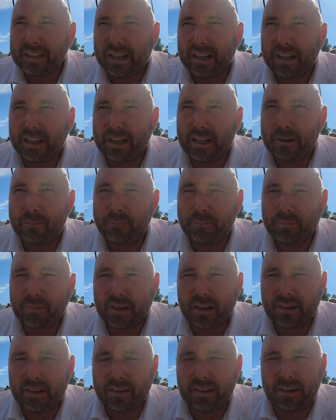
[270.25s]

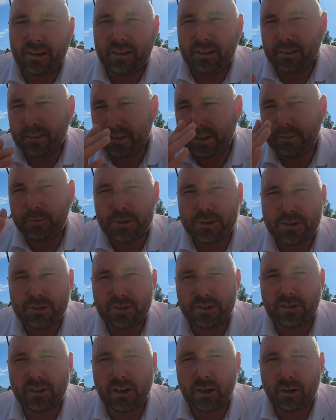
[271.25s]
the
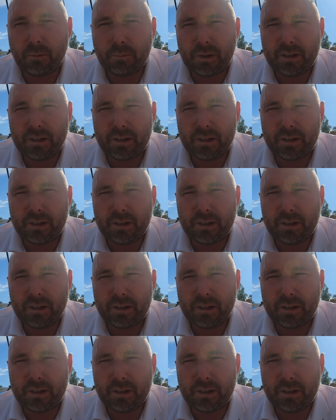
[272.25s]
efficiency is lower,